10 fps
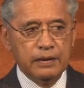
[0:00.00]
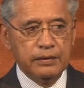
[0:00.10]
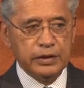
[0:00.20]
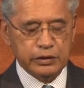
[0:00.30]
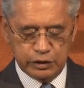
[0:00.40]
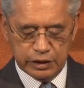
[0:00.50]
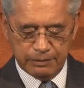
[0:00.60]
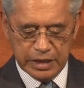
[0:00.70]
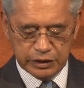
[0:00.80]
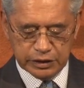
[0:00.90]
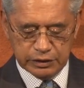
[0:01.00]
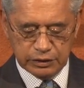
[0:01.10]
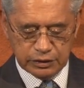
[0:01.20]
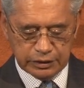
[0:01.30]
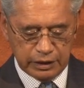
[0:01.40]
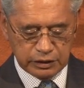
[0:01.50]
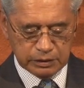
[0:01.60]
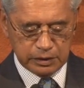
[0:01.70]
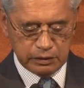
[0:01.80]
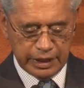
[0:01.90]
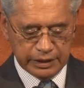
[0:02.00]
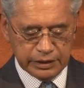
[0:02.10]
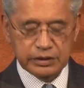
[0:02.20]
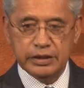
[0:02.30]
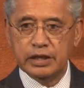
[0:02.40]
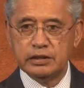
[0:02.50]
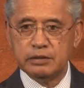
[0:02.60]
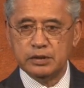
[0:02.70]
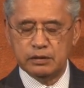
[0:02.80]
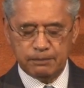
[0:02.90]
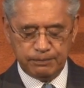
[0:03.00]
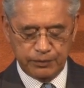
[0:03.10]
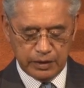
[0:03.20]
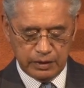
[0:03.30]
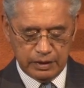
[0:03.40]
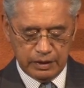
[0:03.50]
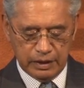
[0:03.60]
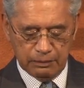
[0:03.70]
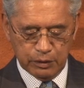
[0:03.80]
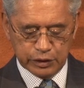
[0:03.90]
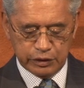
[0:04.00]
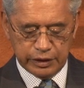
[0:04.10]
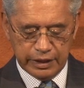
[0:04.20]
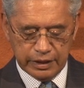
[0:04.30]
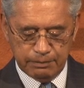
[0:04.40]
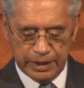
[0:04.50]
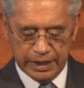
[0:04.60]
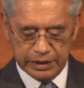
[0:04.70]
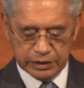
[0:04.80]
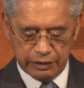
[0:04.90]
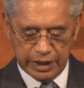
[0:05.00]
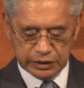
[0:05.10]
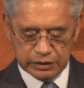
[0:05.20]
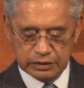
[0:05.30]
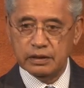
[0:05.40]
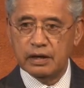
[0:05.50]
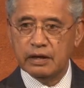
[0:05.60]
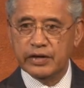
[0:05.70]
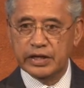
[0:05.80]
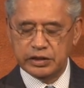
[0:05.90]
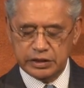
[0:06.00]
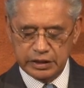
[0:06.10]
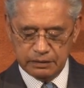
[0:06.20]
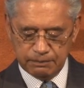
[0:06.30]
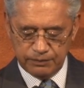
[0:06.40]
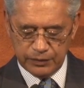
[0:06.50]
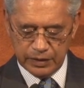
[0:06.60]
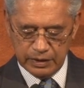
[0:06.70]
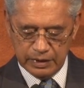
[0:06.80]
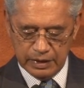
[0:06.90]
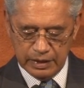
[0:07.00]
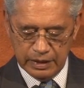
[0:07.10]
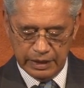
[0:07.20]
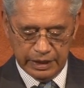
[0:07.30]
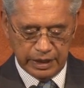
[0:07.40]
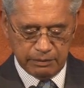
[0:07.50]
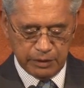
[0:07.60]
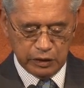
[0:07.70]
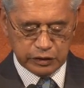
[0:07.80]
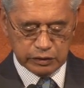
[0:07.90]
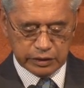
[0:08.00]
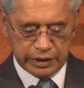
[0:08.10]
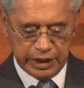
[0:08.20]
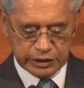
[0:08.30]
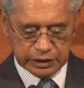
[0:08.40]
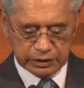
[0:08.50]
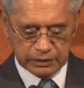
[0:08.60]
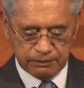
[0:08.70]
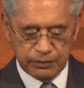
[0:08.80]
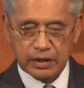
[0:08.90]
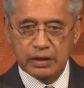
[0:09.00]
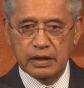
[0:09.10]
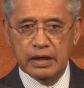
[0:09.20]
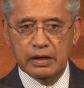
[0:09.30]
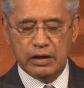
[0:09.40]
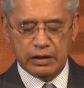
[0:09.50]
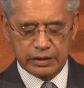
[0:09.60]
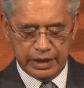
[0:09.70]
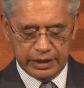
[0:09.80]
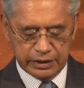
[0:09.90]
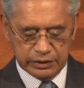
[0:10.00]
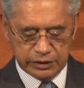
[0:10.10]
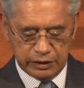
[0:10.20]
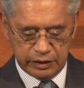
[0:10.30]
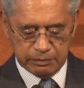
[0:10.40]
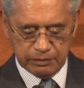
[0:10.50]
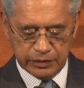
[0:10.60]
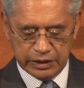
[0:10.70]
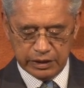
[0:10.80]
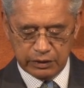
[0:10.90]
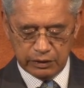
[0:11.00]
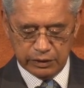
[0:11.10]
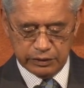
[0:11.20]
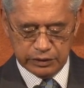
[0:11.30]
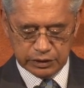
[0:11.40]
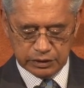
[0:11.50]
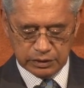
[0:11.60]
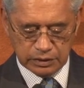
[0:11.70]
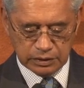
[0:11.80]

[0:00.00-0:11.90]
The two dimensions, tangible and intangible, are brought together by an interaction of energy and a mutual connection along a continuum that includes